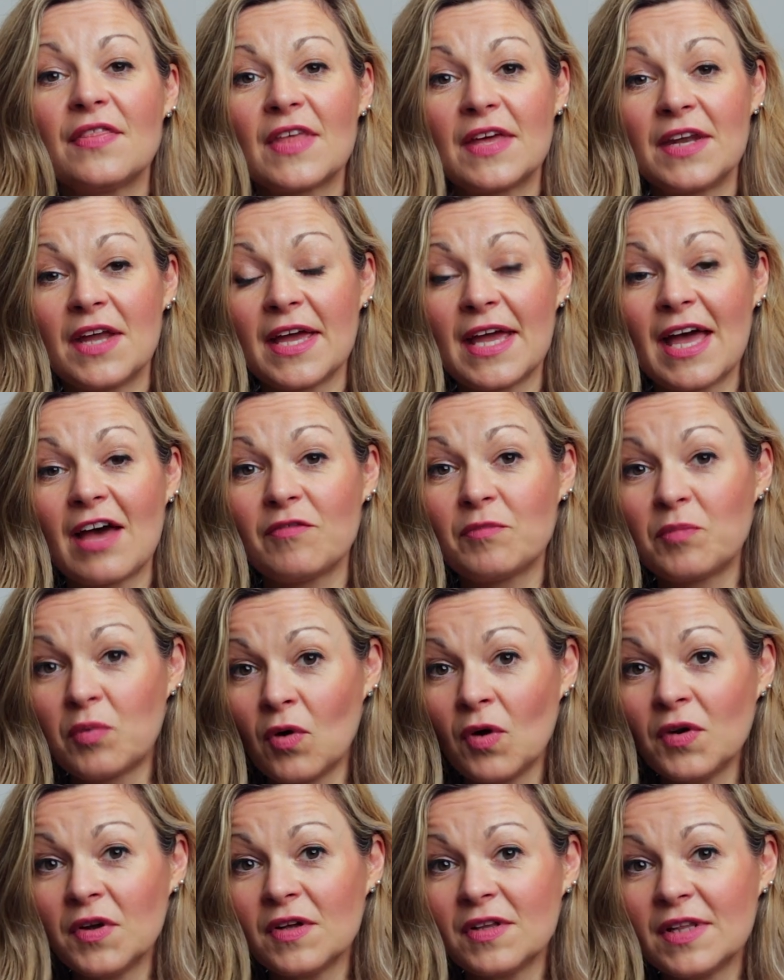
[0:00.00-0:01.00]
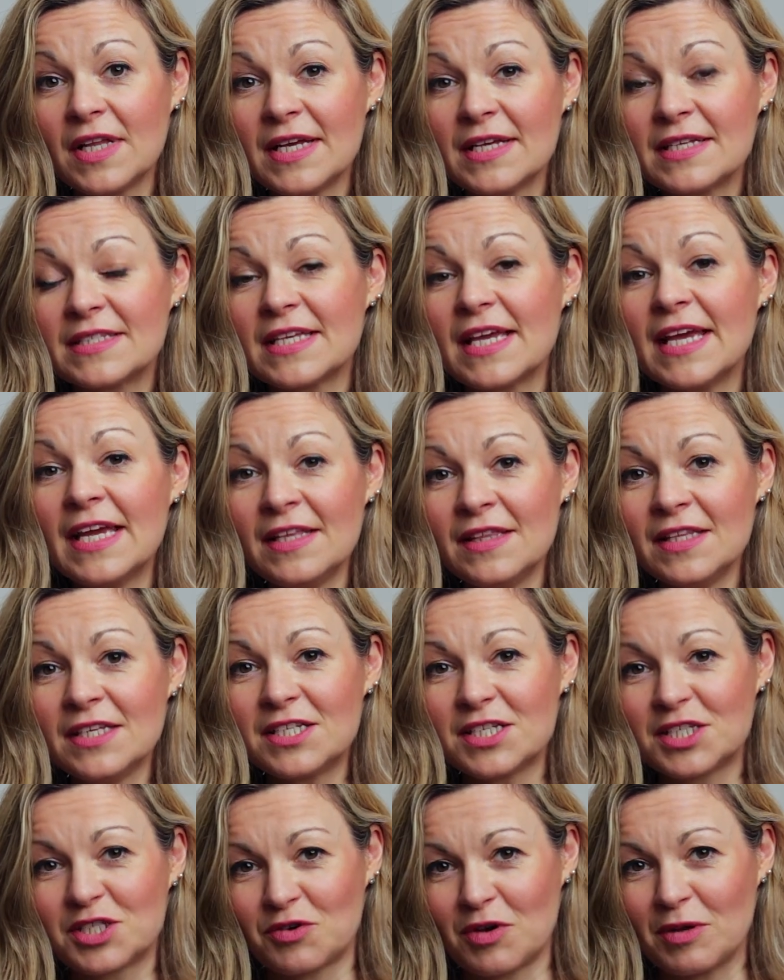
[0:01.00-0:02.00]
then I have product links in
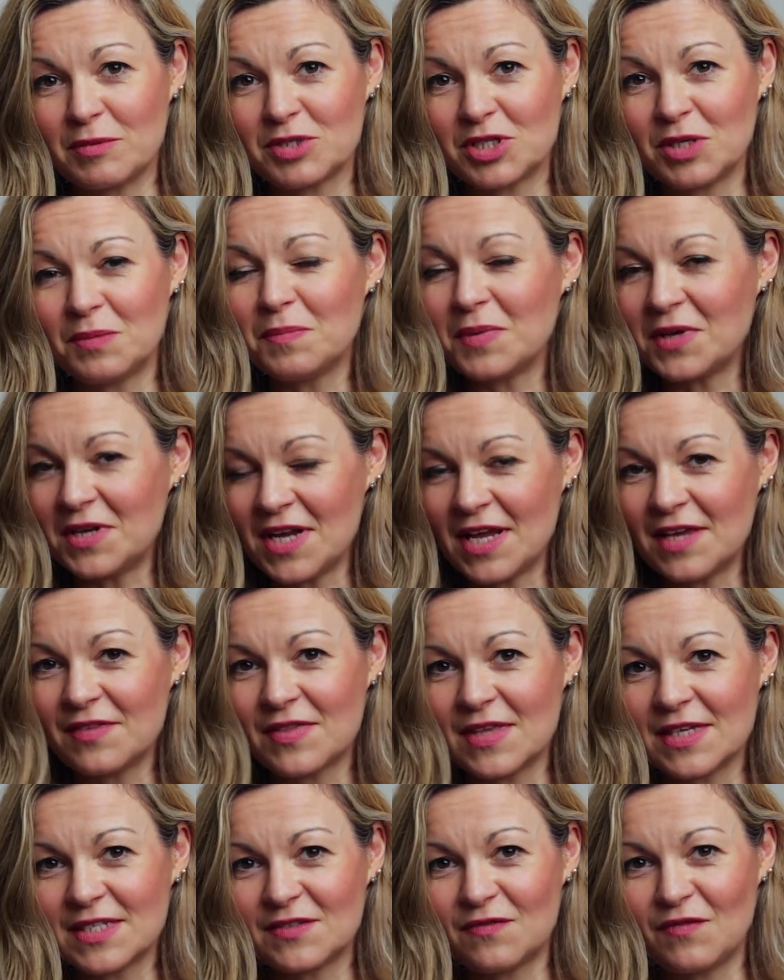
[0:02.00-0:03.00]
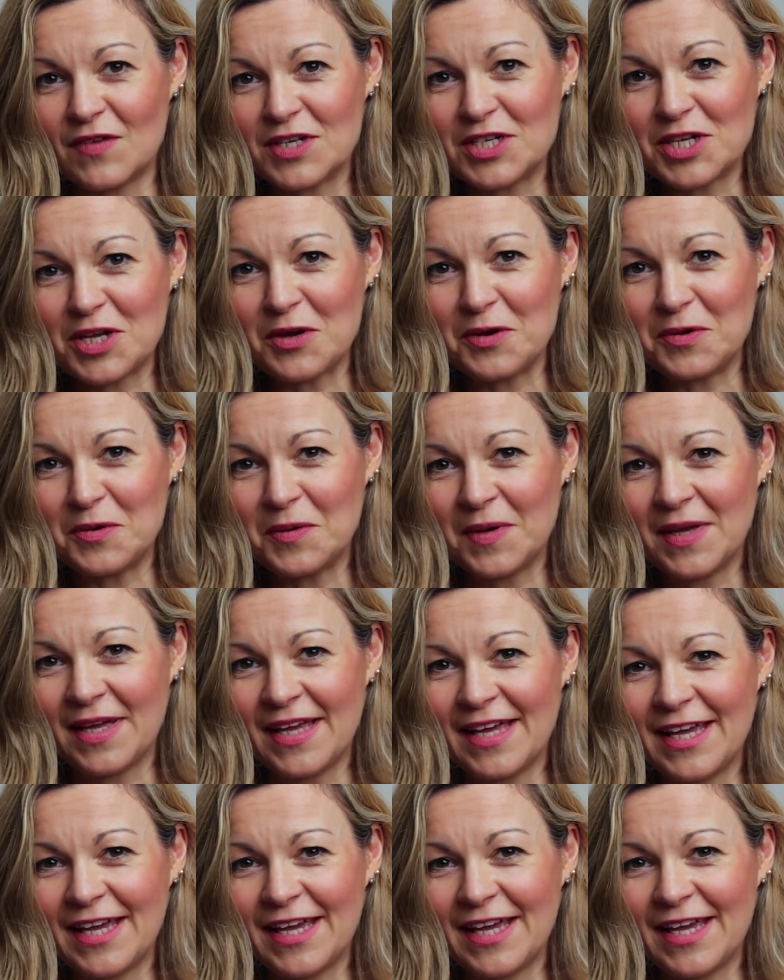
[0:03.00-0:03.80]
the description beneath this video.